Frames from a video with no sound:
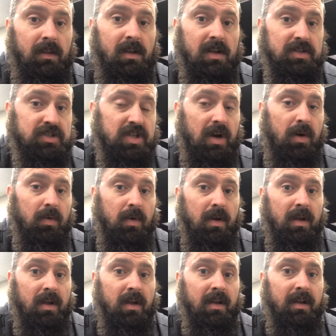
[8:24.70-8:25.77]
So
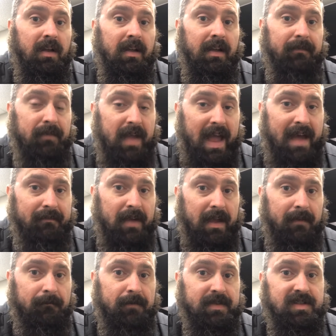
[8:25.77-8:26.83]
if you have
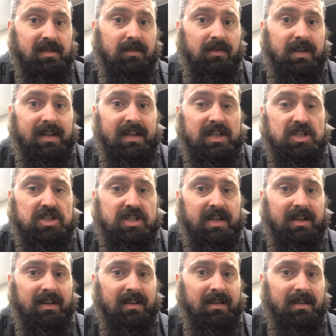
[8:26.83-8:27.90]
a physical
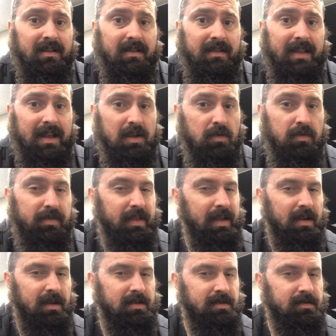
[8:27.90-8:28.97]
condition that you
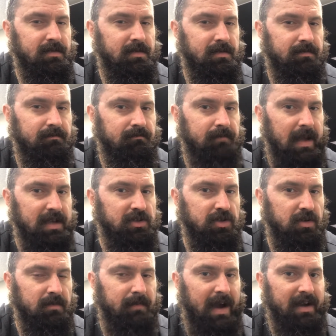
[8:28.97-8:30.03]
think is
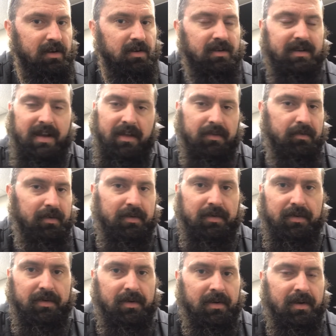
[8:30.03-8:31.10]
major or minor, tell the
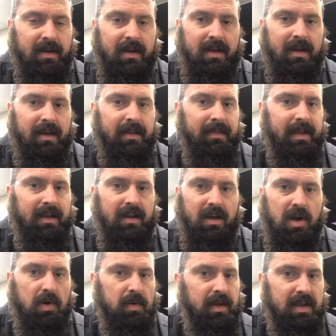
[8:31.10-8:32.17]
recruiter. They can
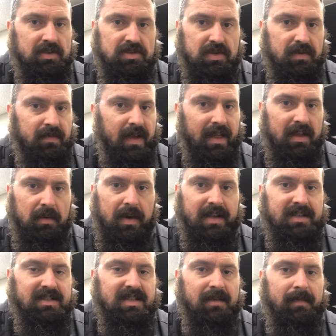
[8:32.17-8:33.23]
go and get you
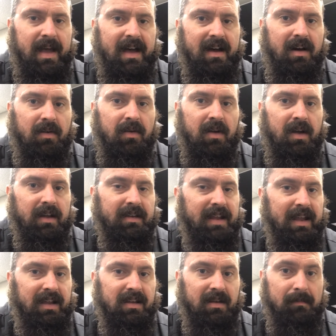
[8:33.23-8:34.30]
evaluated somehow,
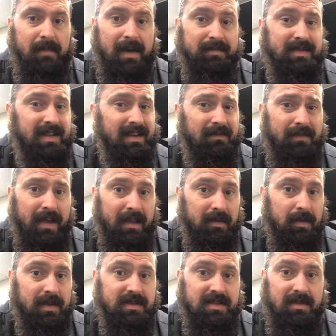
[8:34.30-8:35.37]
take you to MEPS and get
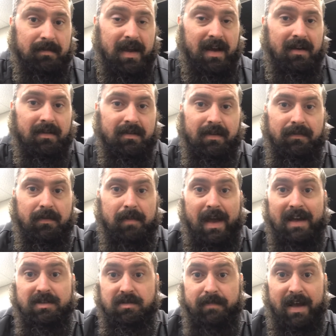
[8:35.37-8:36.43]
evaluated somehow, and if you
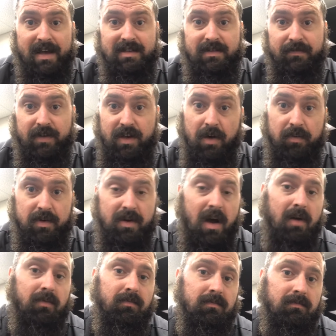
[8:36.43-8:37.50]
pass, you pass. If you don't, you
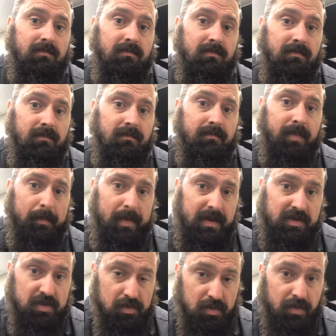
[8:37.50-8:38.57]
don't. But be
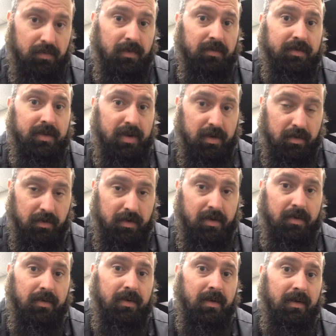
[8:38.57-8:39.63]
truthful to your
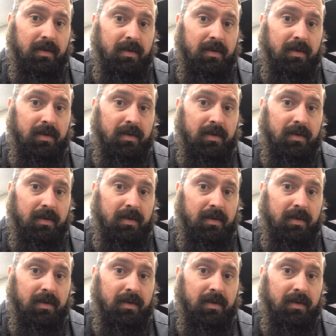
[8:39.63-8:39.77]
recruiter.